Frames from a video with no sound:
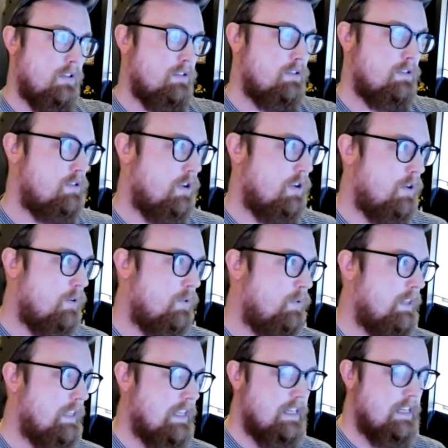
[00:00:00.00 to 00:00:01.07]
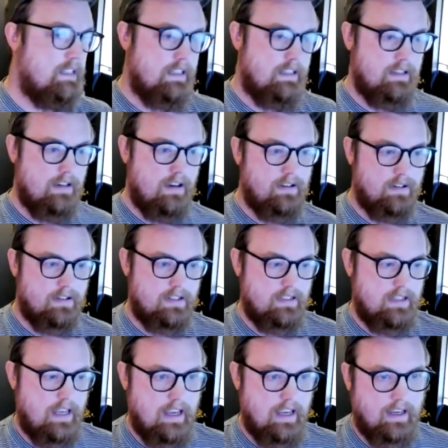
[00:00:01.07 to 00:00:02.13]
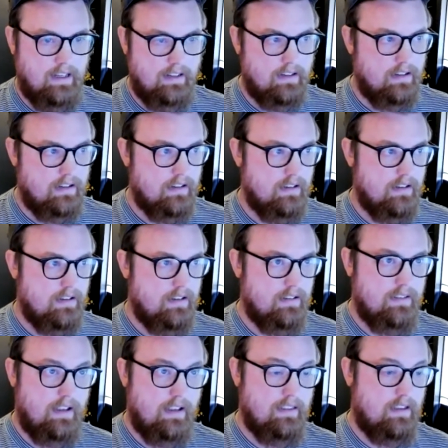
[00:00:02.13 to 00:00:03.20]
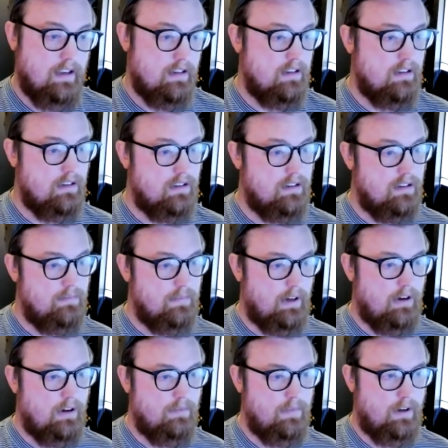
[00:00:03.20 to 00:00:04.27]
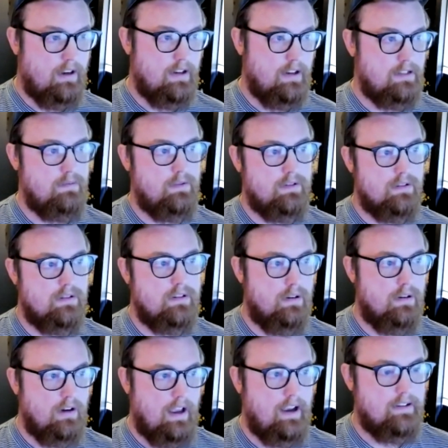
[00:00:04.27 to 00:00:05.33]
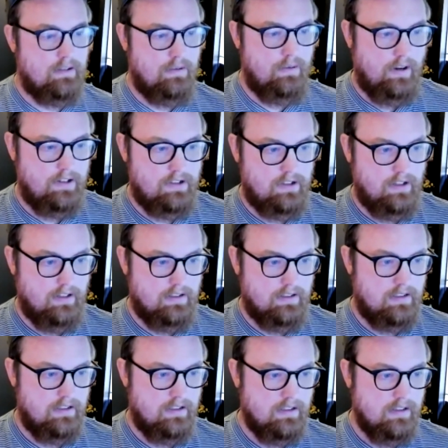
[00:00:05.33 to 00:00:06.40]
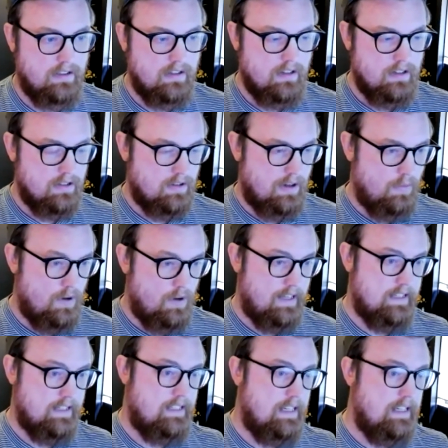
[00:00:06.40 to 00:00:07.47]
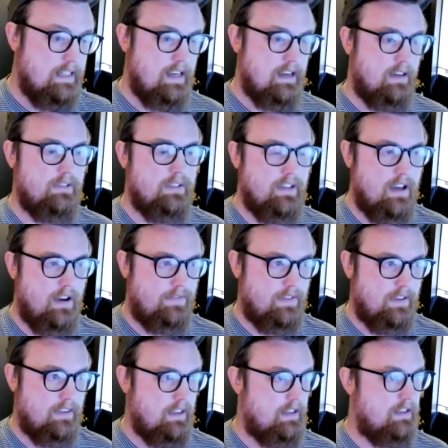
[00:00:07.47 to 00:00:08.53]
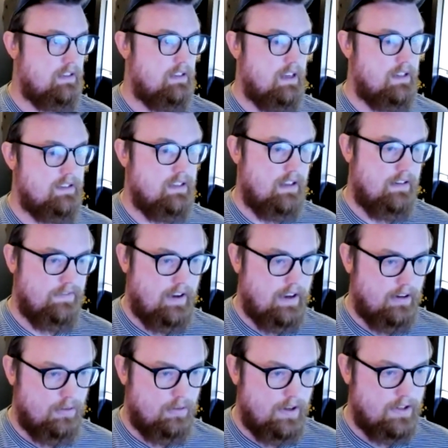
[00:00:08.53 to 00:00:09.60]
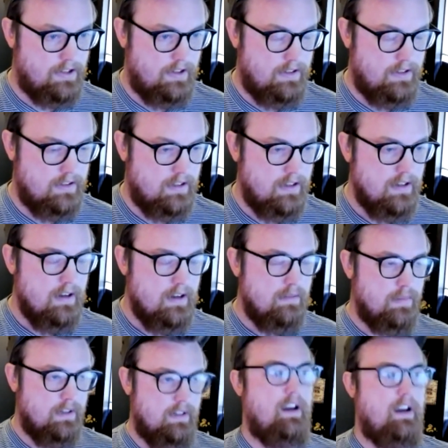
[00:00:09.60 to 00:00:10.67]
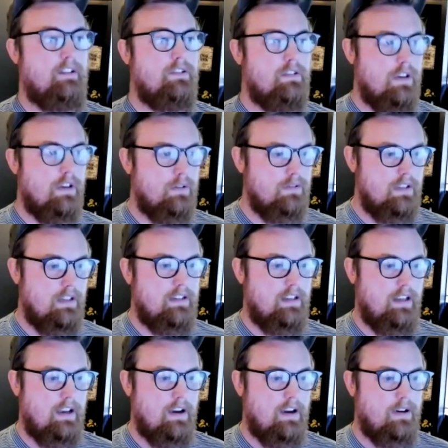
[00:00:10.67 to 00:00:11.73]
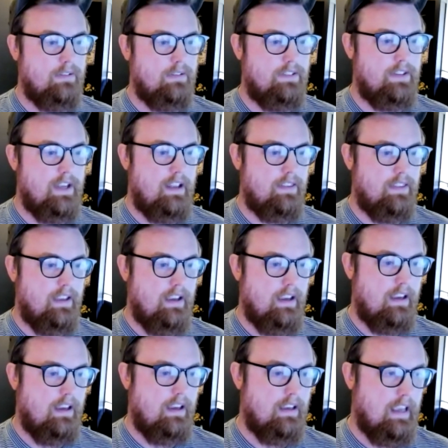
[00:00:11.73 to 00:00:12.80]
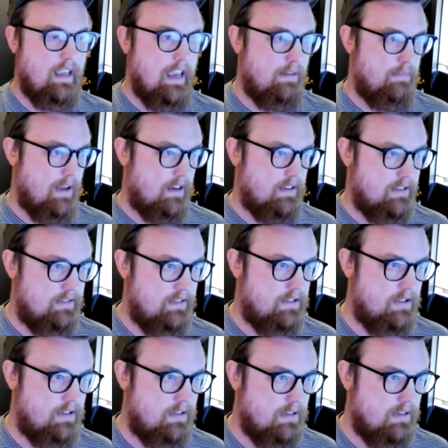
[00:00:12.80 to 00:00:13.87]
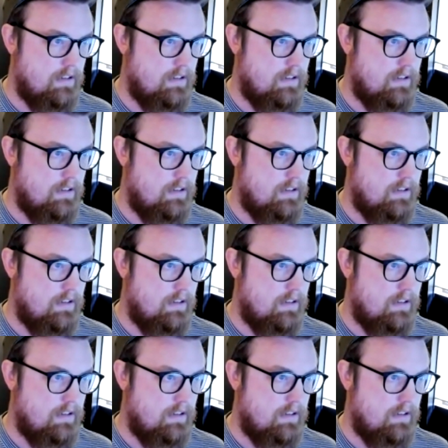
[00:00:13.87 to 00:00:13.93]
so easy to understand that my customers don't ask questions. So I want it detailed enough that it doesn't invite questions, but not so detailed that they can't make a decision.